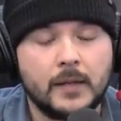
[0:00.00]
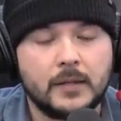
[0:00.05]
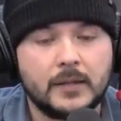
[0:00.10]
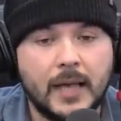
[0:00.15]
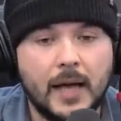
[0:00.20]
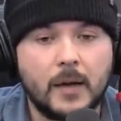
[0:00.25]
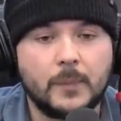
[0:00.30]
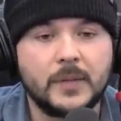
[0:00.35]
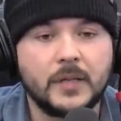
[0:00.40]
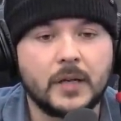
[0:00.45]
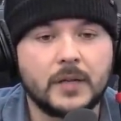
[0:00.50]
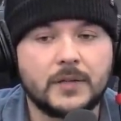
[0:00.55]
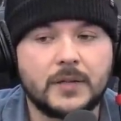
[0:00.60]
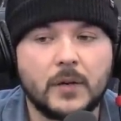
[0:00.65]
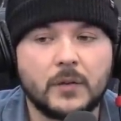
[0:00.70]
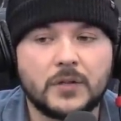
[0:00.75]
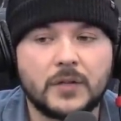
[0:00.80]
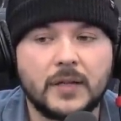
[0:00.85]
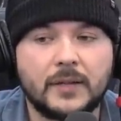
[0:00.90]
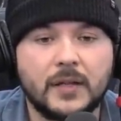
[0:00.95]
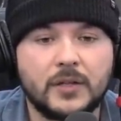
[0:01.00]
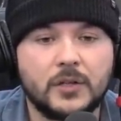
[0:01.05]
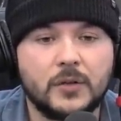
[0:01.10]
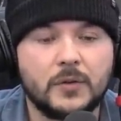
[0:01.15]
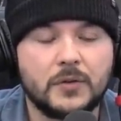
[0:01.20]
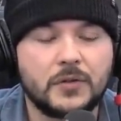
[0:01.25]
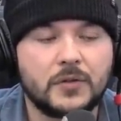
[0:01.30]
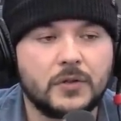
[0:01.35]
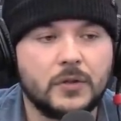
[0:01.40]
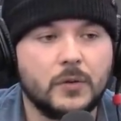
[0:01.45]
Yeah, because they were saying that she
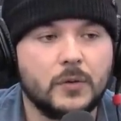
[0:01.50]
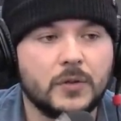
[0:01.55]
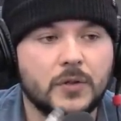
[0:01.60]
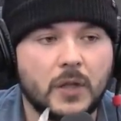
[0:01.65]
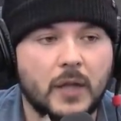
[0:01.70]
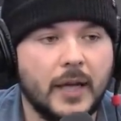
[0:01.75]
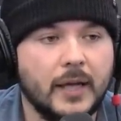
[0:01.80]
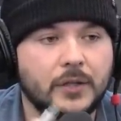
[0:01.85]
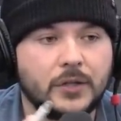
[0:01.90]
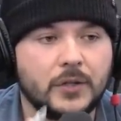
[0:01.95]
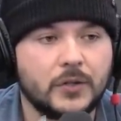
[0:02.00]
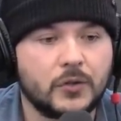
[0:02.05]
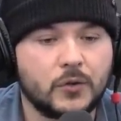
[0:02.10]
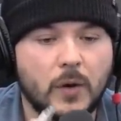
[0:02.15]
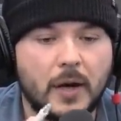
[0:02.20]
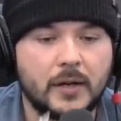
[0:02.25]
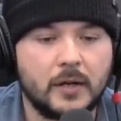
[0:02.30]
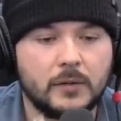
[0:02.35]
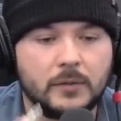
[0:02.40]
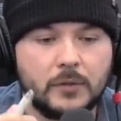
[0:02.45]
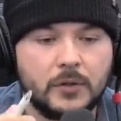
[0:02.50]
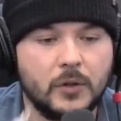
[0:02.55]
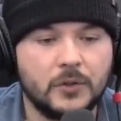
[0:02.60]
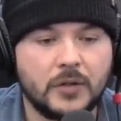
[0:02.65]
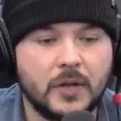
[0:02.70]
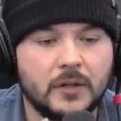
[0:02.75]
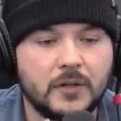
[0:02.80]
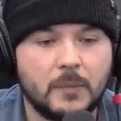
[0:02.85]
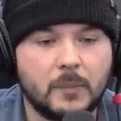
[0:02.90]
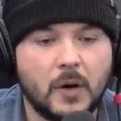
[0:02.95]
was like just trying to
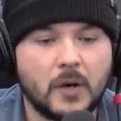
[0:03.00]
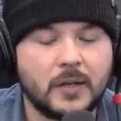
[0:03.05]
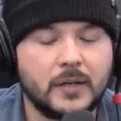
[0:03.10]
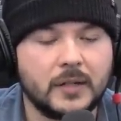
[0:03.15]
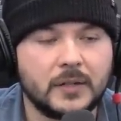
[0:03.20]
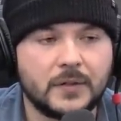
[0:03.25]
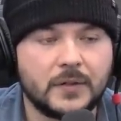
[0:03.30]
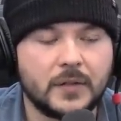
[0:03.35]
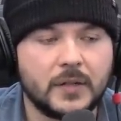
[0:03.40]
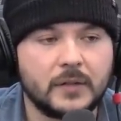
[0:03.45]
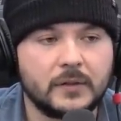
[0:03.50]
use it as a marketing stunt.